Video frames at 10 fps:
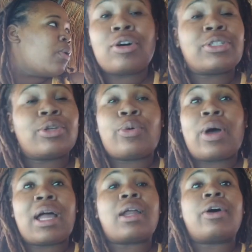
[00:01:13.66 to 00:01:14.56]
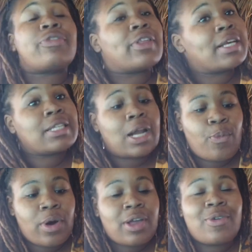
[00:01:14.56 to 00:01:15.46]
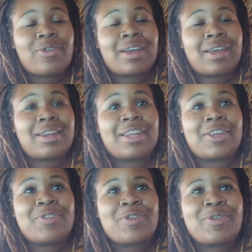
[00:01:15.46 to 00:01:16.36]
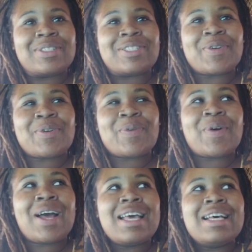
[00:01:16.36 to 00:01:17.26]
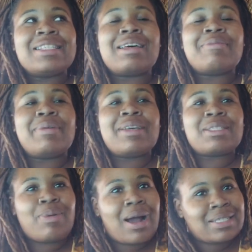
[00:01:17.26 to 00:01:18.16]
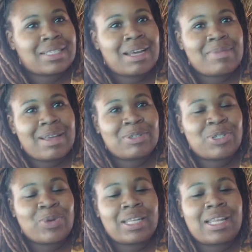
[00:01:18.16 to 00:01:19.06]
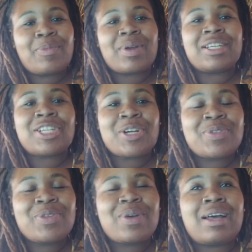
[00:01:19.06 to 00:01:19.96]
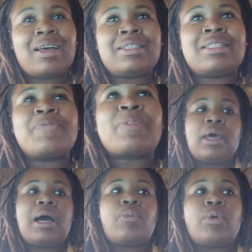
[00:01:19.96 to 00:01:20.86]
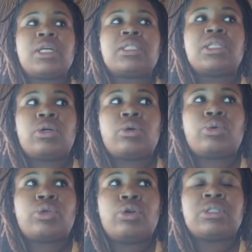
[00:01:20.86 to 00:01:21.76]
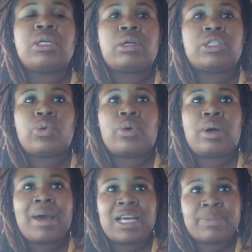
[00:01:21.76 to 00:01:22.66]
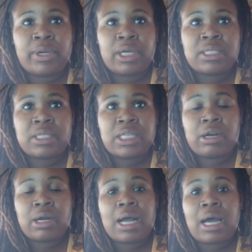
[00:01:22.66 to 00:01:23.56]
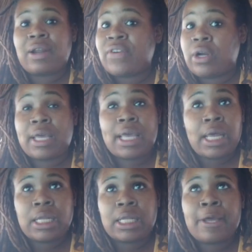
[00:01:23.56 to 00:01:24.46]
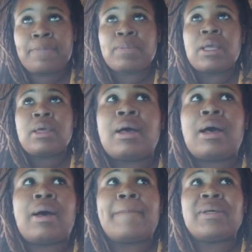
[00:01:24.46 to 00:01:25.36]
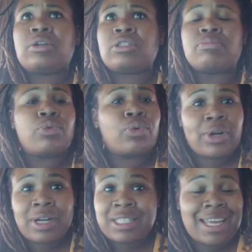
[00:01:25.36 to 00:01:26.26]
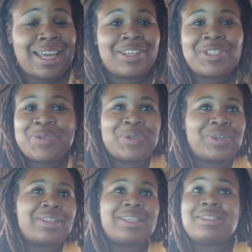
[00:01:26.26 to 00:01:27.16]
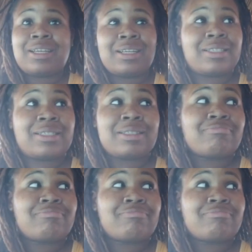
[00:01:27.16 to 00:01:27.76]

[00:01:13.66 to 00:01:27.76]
And also I got other things that I'm working on, you know, so some big surprises coming up shortly I want to share with you guys. I want to still, you know, touch on my experiences here in Ghana very candidly. But there's more to Candid Jewel than just